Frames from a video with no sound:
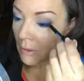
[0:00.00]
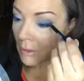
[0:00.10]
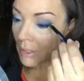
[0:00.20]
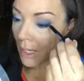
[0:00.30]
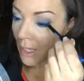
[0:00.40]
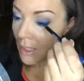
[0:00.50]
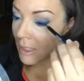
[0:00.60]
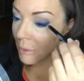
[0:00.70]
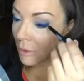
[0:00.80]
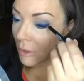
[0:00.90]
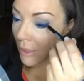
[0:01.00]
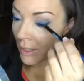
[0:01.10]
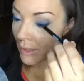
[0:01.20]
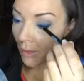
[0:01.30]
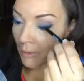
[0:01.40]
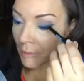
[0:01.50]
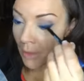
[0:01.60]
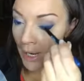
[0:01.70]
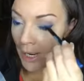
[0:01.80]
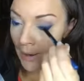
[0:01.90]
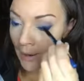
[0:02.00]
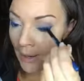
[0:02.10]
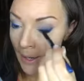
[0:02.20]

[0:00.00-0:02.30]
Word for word: The 80s were great. That was my era.